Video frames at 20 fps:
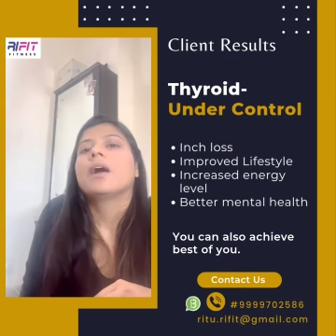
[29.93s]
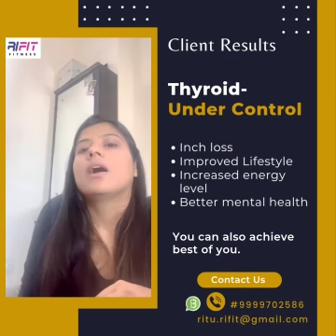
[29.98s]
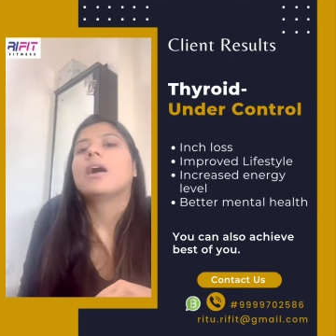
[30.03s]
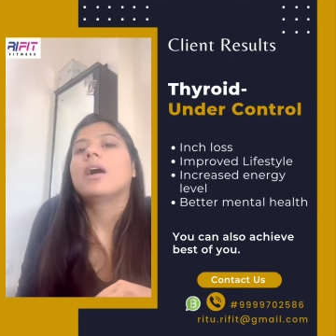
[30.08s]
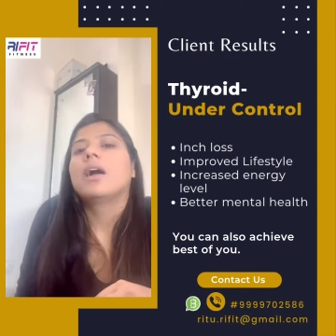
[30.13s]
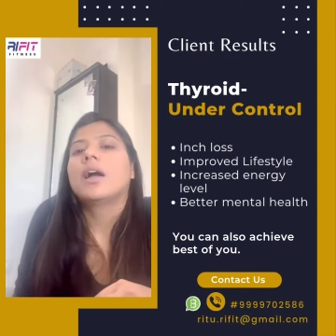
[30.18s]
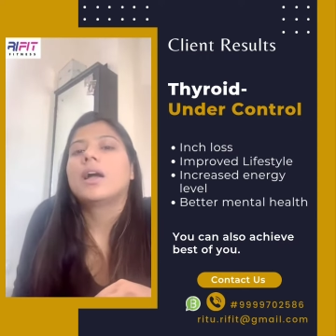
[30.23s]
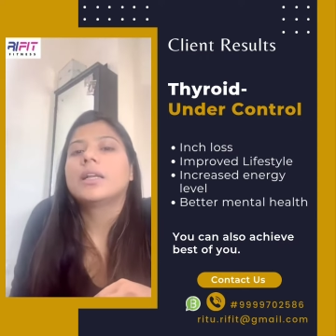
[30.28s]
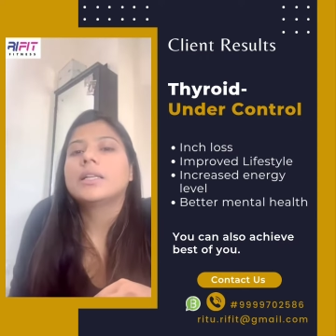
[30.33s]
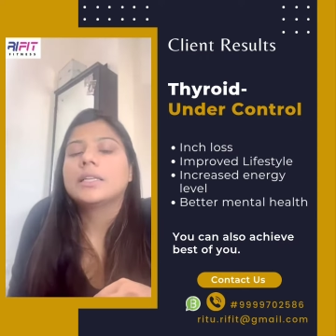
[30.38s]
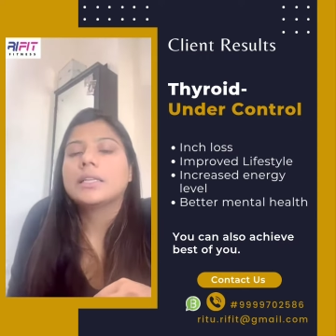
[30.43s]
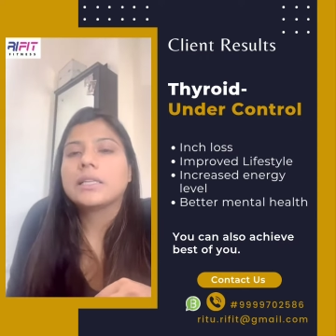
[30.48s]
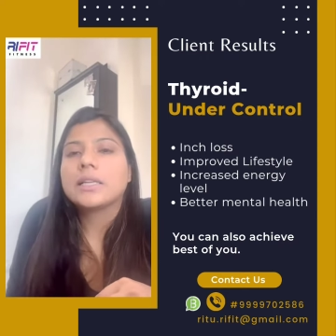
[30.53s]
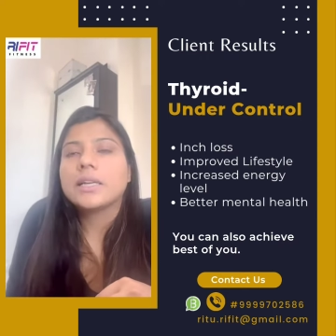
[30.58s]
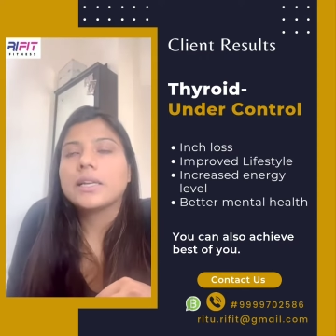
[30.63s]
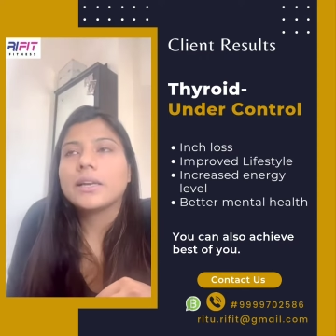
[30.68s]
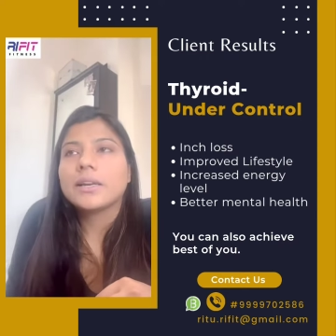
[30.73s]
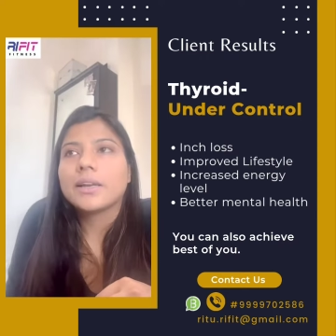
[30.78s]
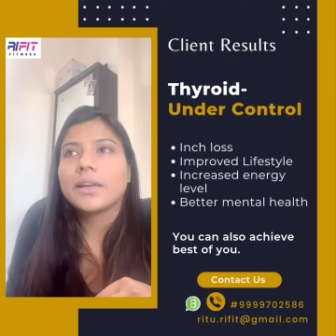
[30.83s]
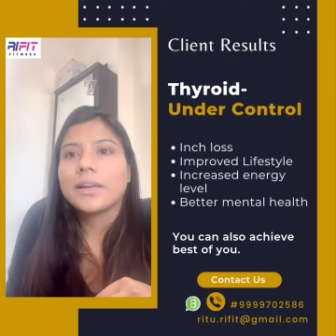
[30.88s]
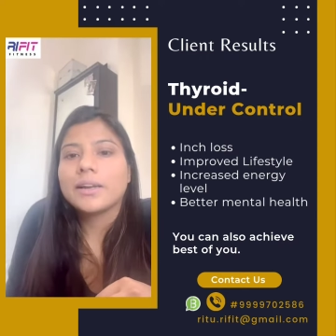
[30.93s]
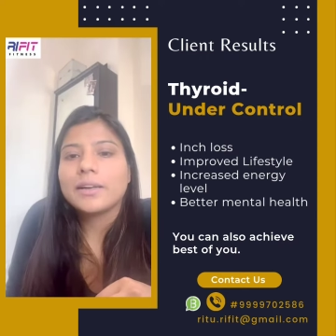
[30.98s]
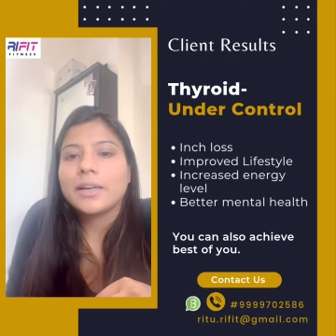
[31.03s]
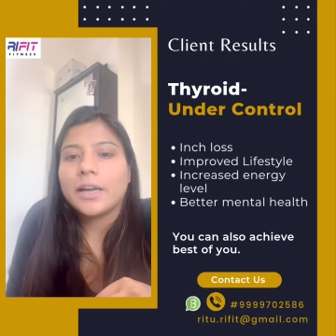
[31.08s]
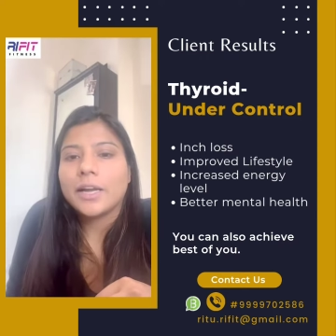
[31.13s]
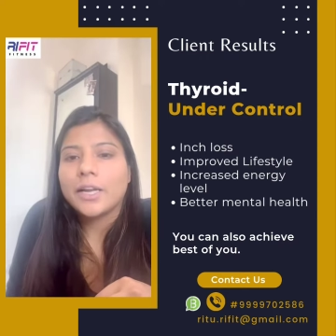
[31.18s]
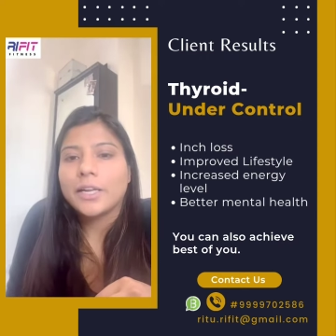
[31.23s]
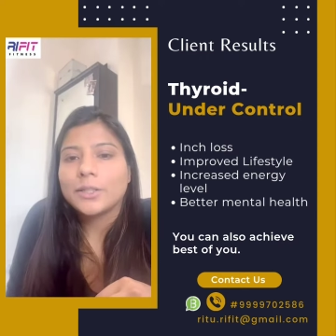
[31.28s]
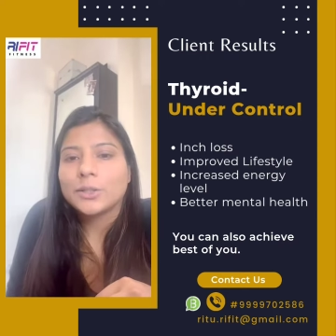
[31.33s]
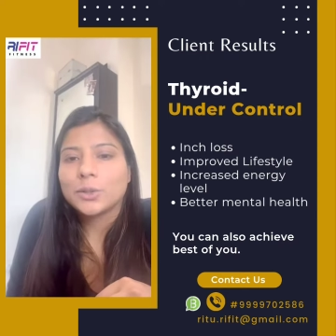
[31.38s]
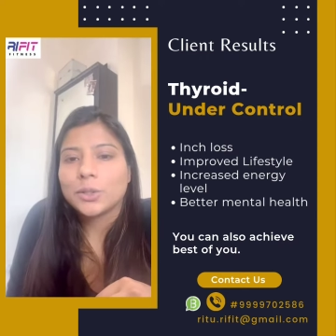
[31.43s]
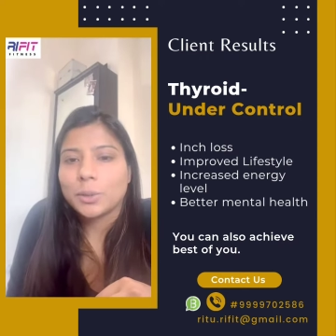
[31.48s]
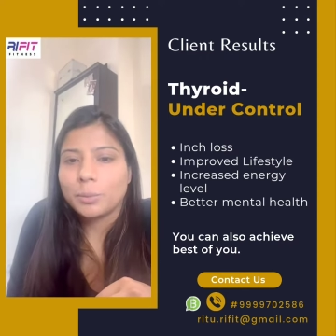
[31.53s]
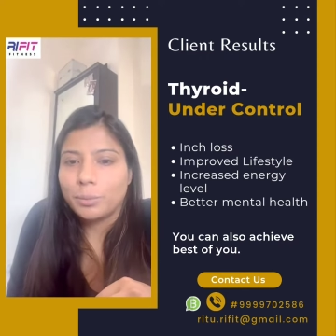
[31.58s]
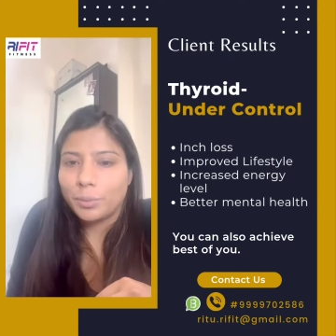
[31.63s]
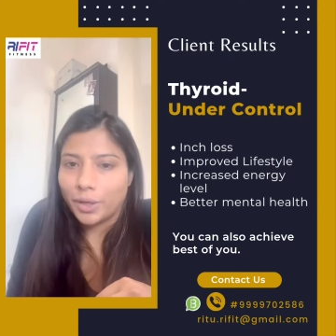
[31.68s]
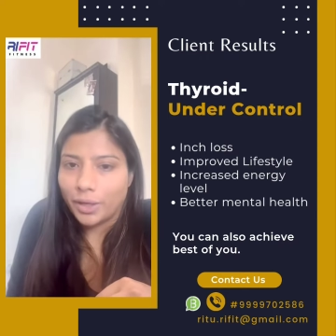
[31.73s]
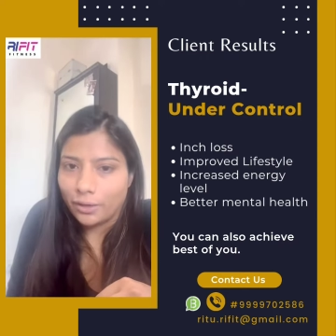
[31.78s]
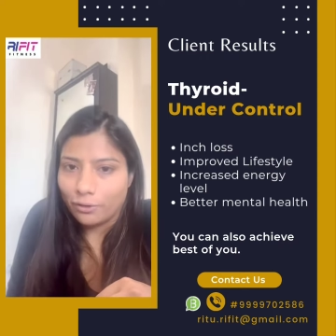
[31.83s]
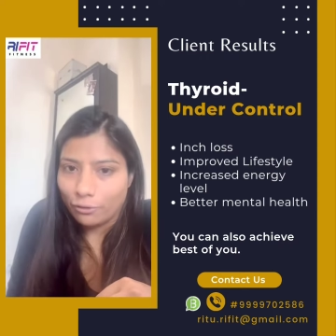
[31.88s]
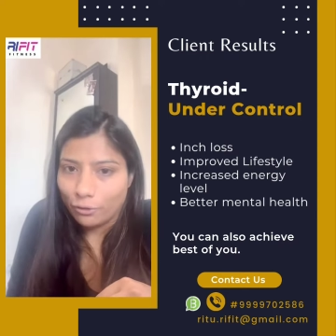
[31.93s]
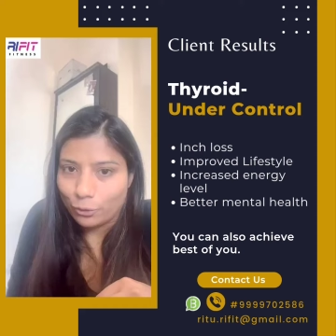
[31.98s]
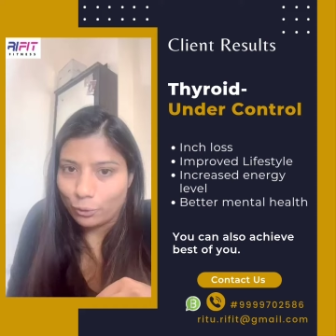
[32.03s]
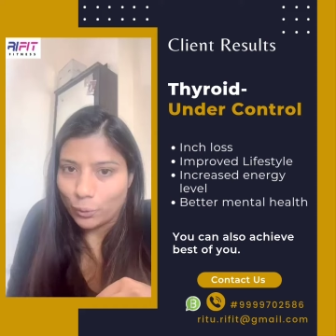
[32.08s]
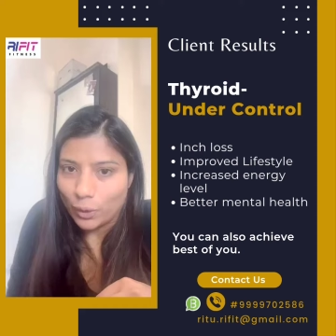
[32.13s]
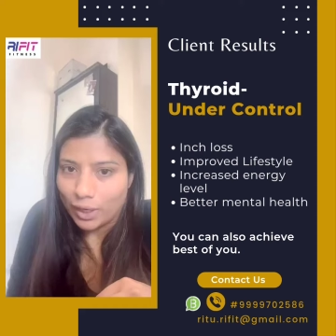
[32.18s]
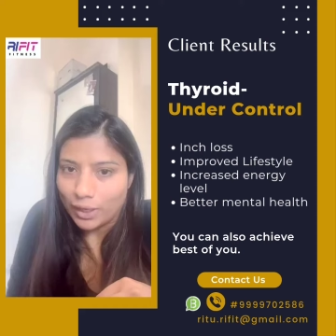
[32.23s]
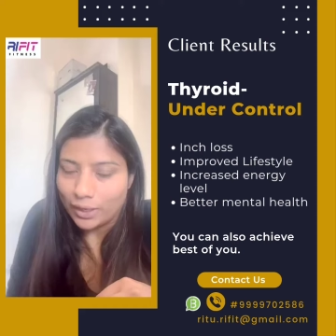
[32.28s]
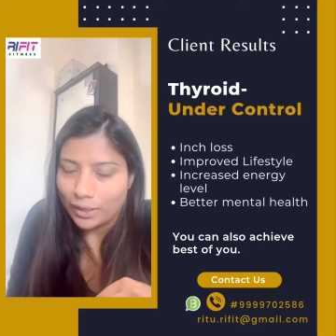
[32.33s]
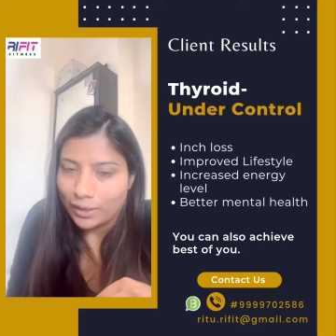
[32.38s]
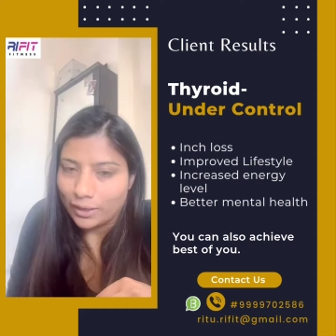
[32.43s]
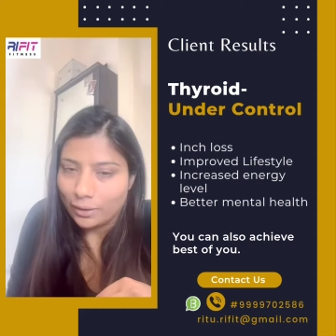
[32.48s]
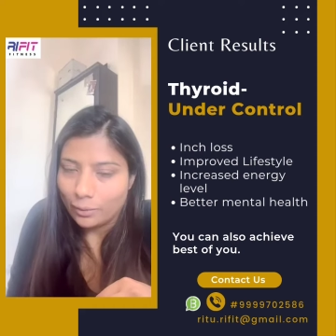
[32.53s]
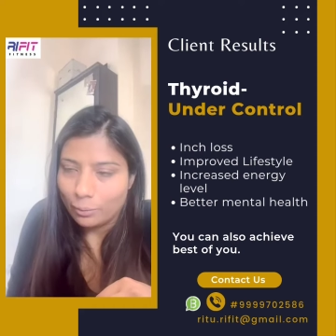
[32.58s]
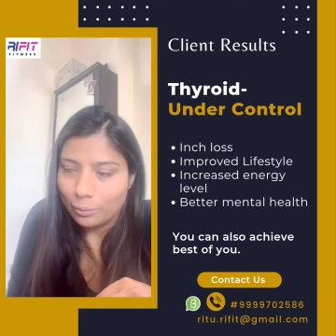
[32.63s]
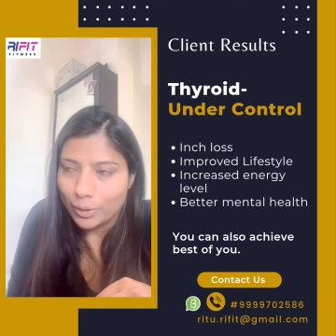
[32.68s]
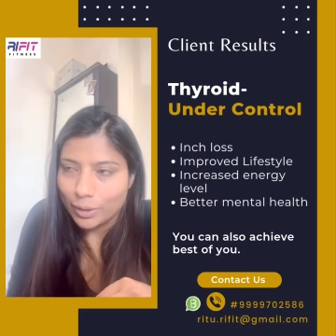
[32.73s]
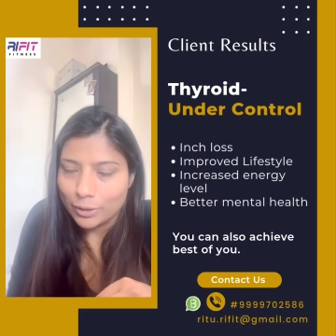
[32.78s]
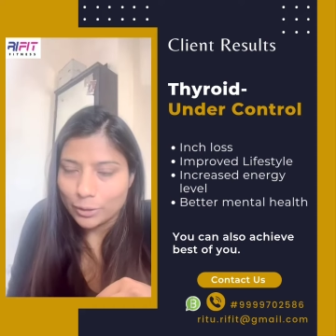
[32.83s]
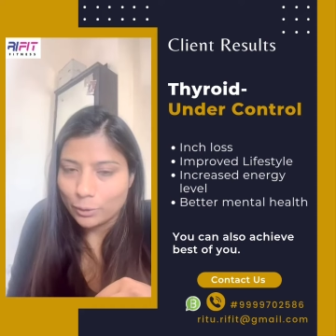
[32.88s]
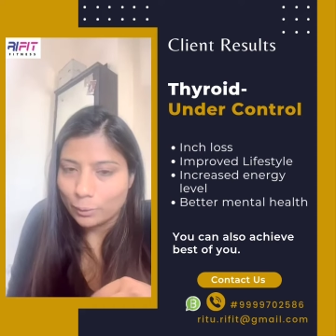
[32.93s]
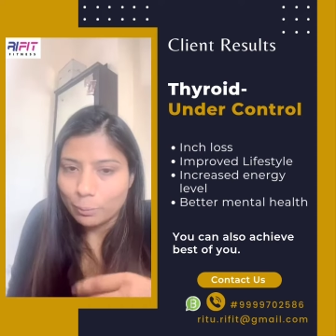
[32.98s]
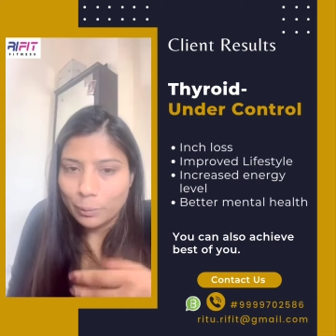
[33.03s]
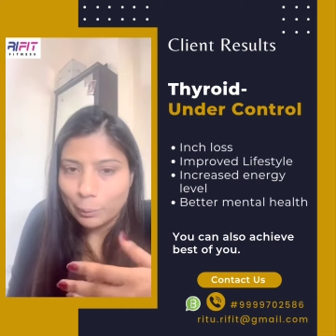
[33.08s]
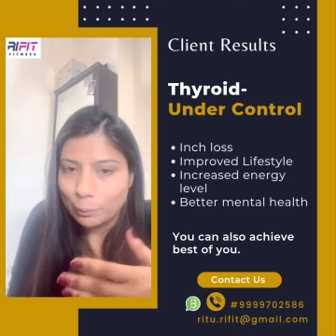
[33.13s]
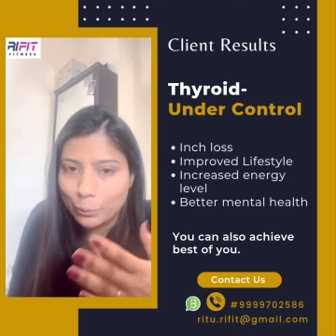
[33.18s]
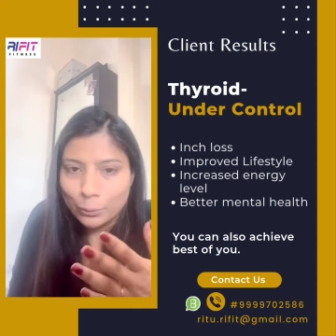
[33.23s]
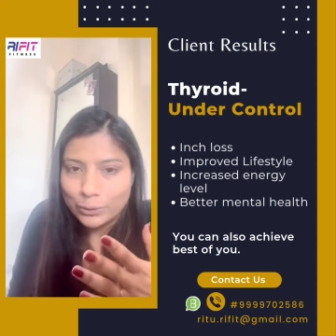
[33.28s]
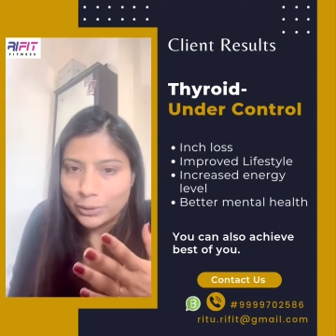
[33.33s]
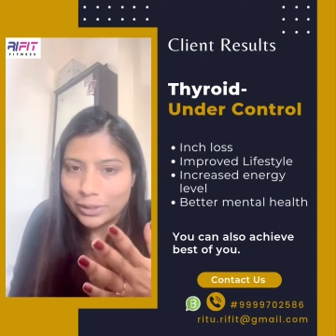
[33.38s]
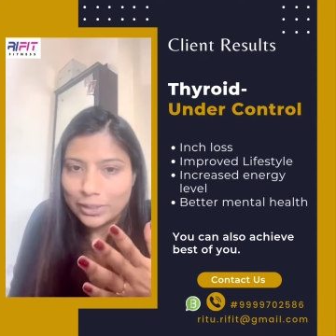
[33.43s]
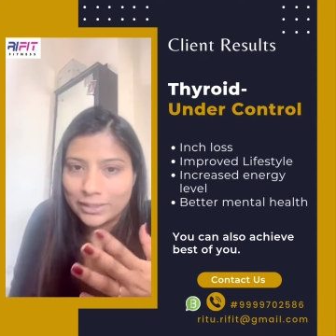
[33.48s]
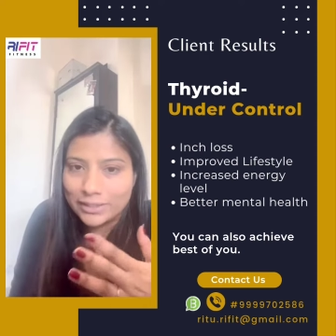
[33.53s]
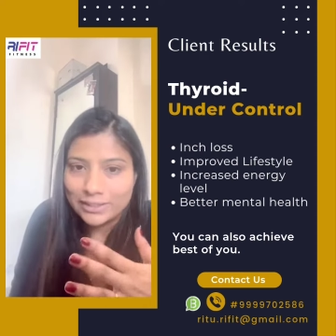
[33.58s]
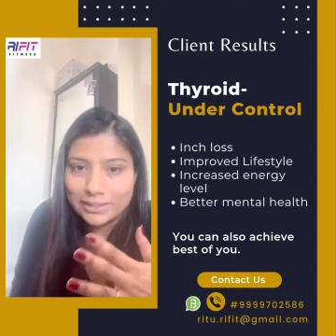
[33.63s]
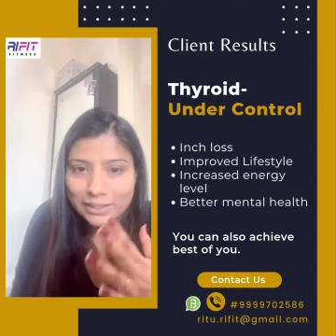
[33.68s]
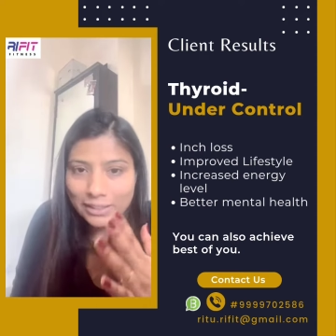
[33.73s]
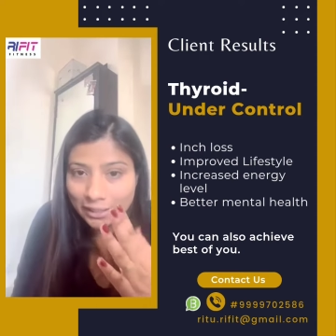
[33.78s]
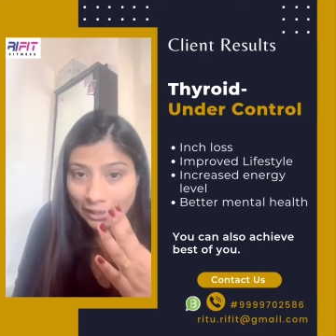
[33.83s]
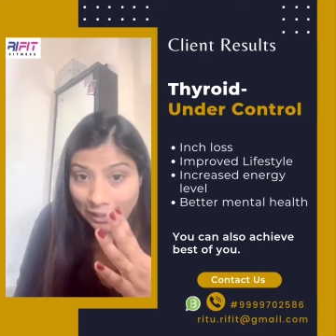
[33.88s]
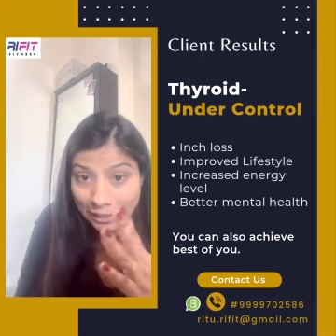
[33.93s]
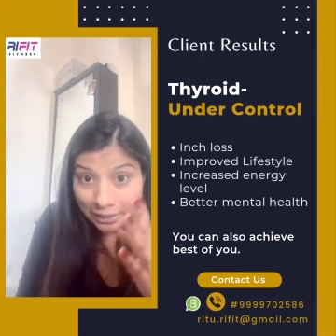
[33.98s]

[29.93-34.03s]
and then again i took a break for one year because of my personal reason i,